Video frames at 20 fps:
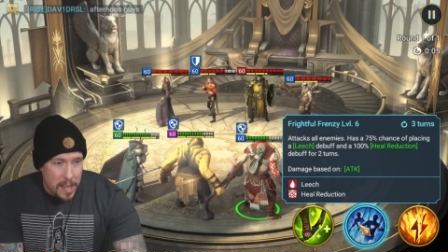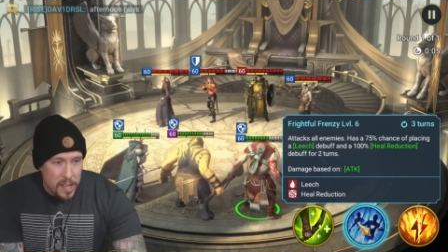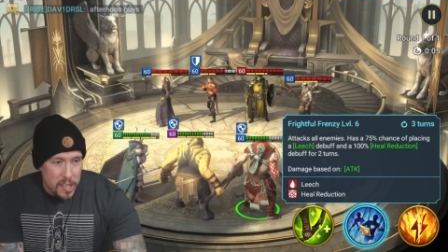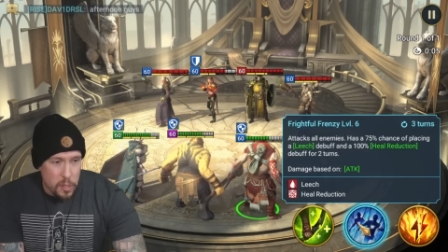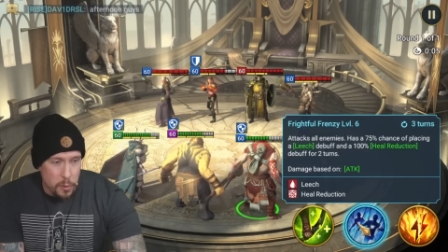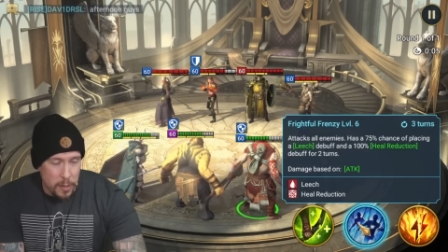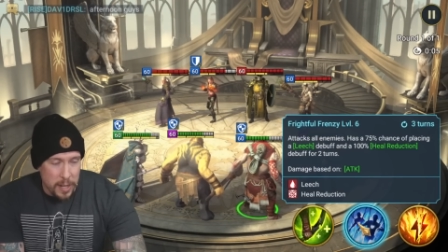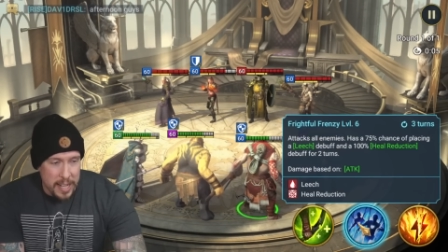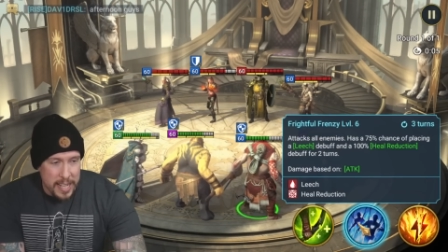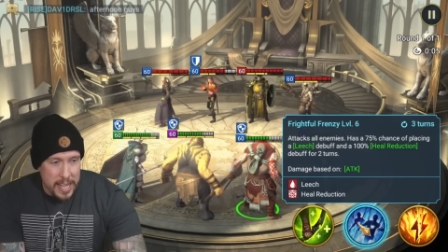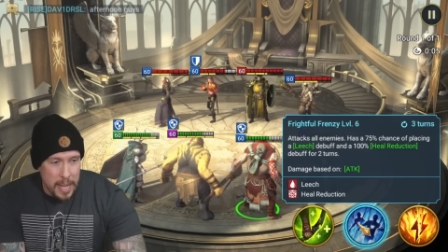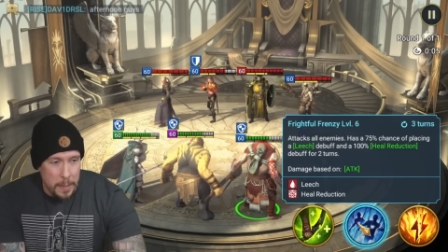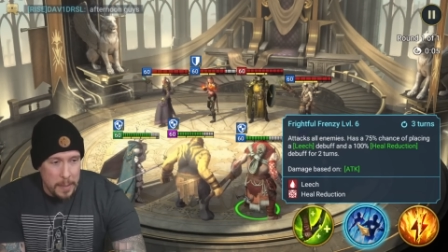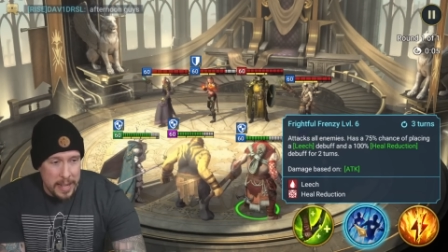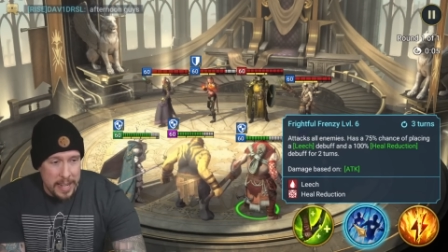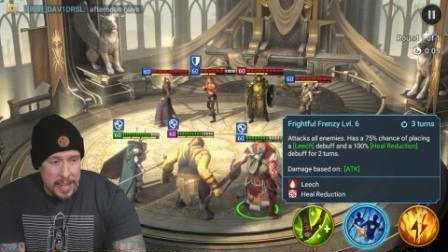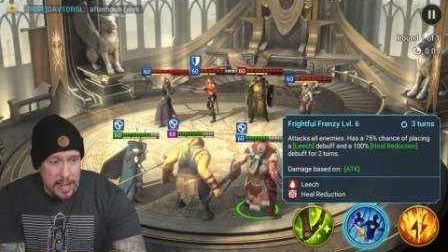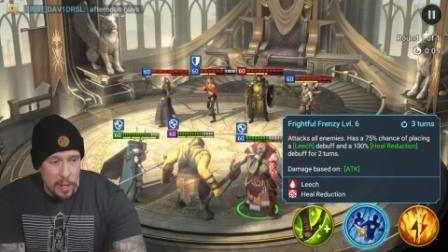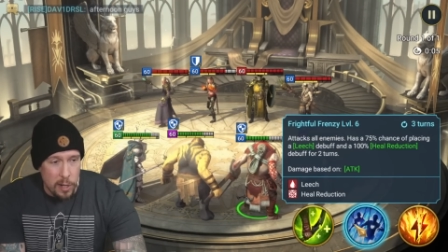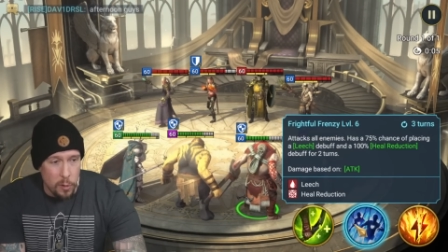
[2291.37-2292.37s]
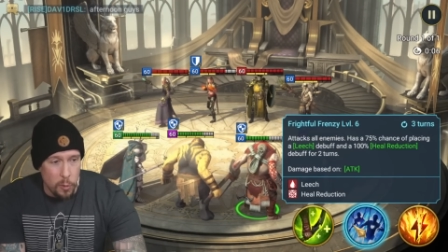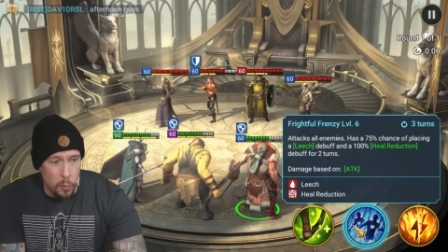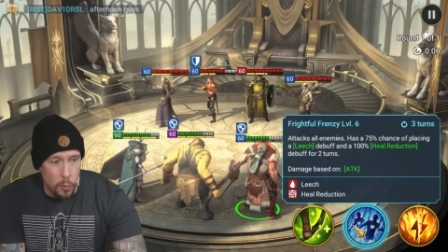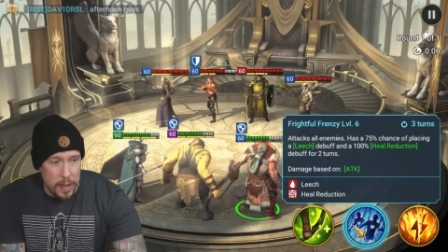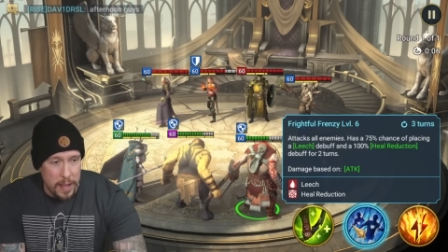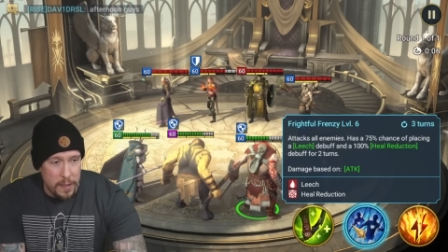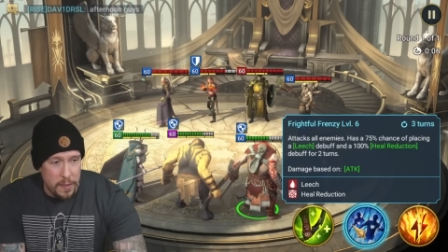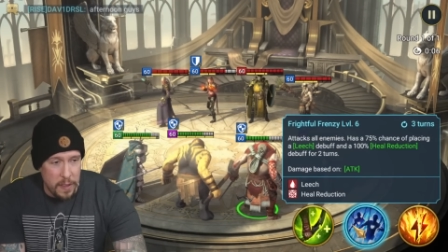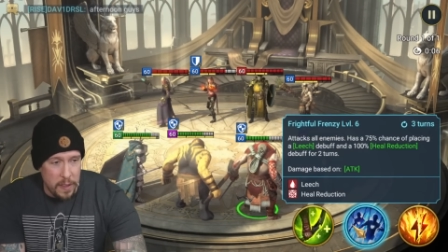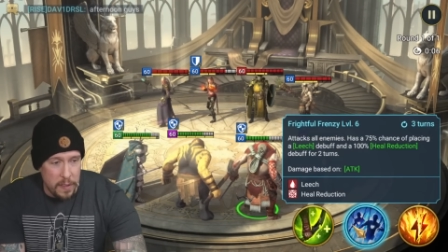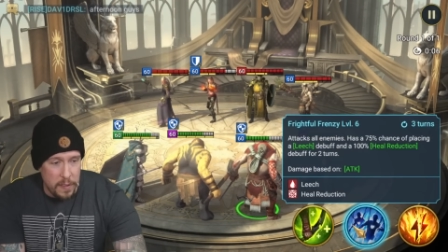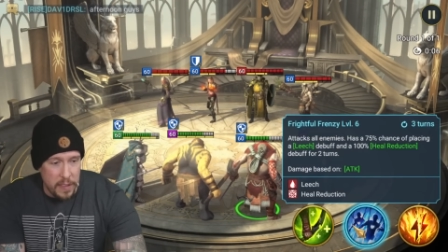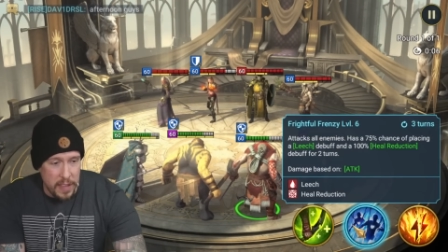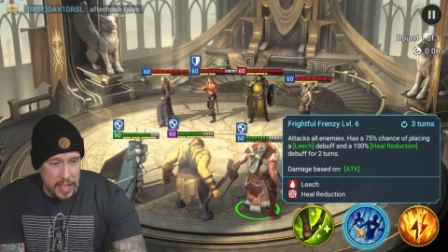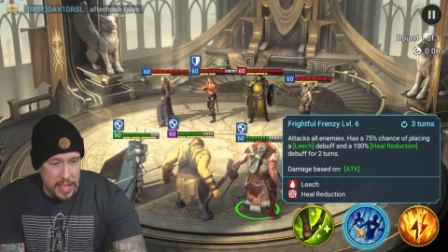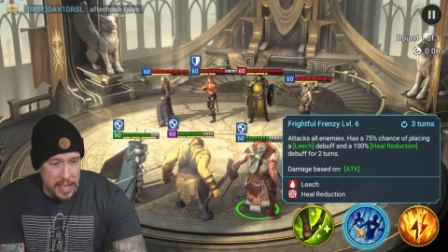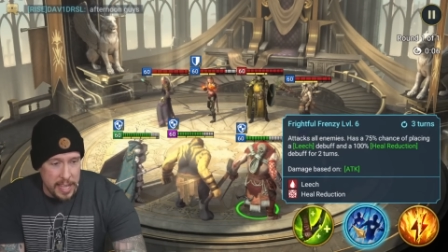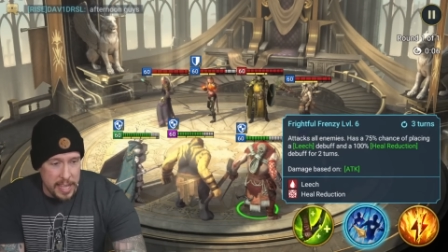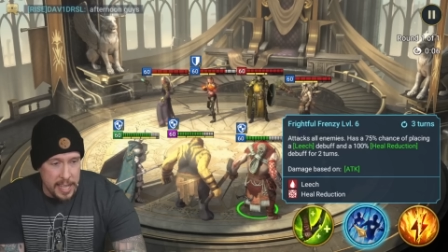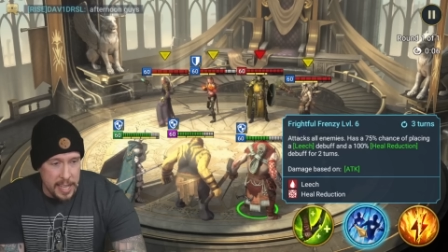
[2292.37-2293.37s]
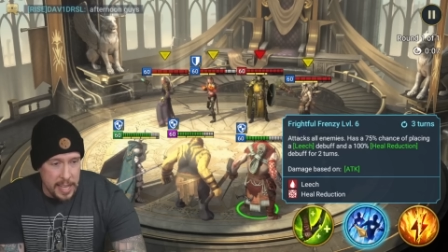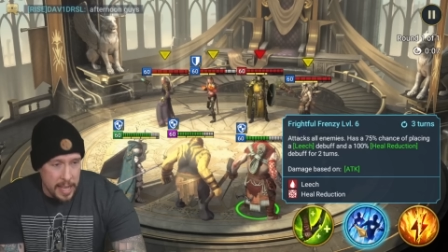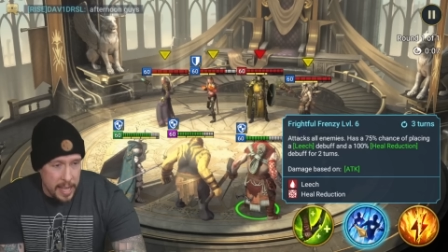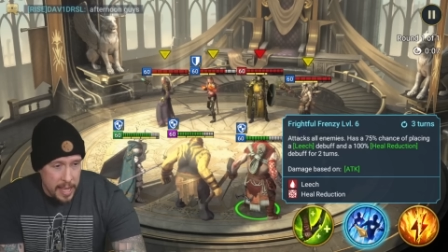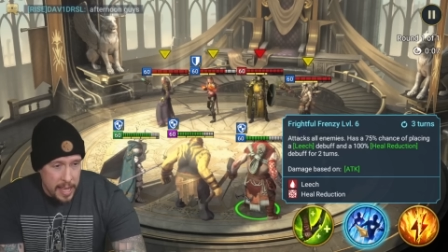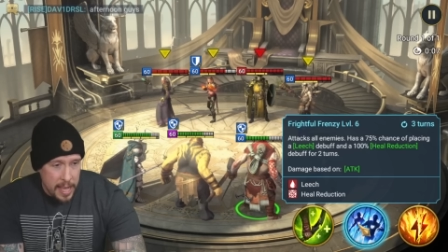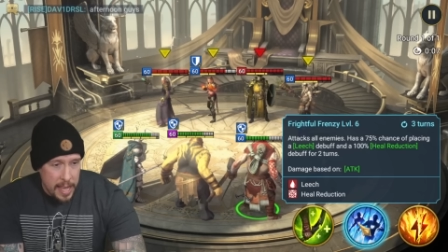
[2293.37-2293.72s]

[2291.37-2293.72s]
So we're going to come in here with the